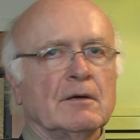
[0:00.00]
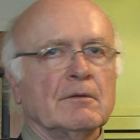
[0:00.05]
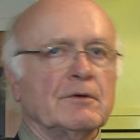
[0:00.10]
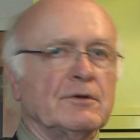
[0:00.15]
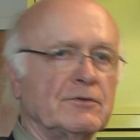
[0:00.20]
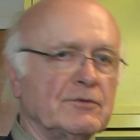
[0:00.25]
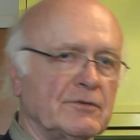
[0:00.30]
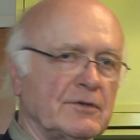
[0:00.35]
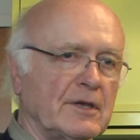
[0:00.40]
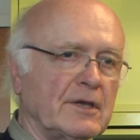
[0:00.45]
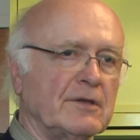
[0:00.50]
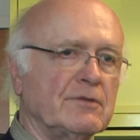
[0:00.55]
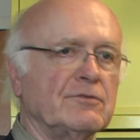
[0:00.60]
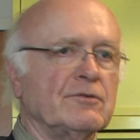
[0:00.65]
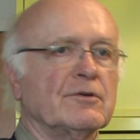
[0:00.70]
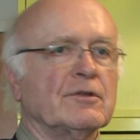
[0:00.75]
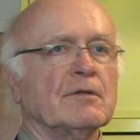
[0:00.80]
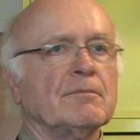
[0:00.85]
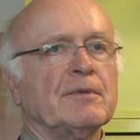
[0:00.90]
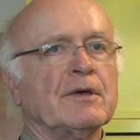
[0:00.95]
which says
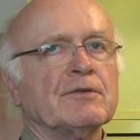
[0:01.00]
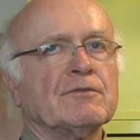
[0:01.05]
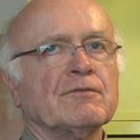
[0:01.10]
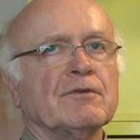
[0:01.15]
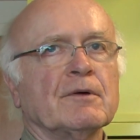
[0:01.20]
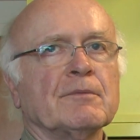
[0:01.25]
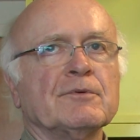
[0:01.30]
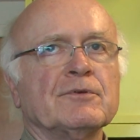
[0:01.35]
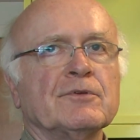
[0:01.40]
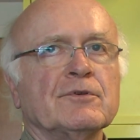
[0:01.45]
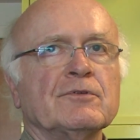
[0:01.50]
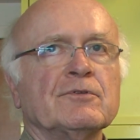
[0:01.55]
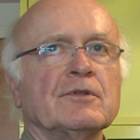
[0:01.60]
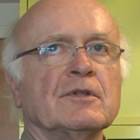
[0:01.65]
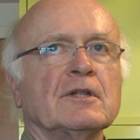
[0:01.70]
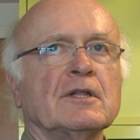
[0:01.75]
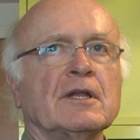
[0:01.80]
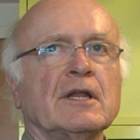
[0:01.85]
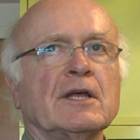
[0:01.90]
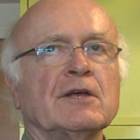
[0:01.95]
you're the best pharmacist
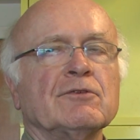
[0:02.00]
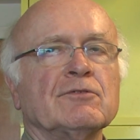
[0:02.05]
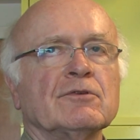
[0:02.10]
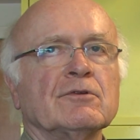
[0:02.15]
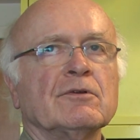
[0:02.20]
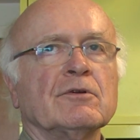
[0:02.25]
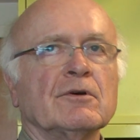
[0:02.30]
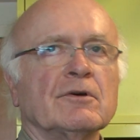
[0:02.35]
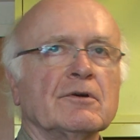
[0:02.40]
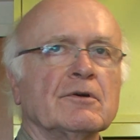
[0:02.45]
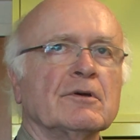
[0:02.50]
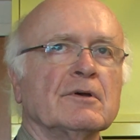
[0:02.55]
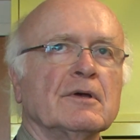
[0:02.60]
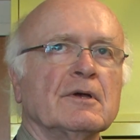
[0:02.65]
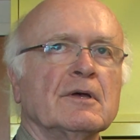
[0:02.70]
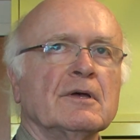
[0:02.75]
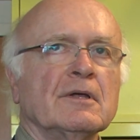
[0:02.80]
in the nation, or